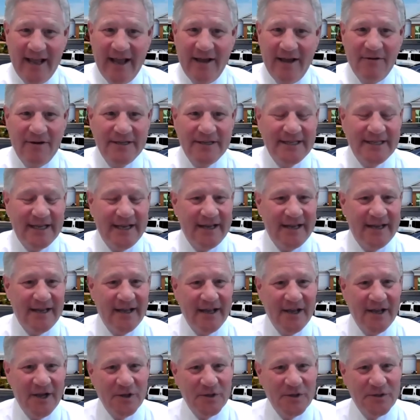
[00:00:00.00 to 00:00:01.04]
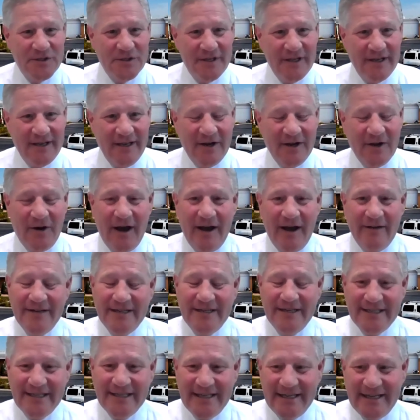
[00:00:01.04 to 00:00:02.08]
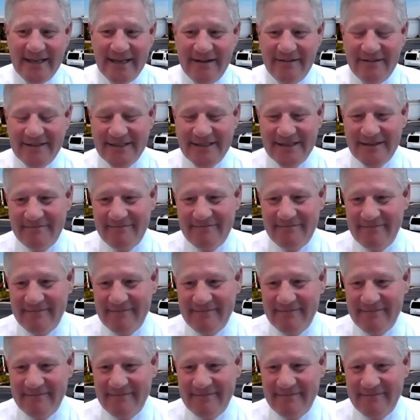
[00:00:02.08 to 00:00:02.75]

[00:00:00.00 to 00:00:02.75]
I was obviously I was an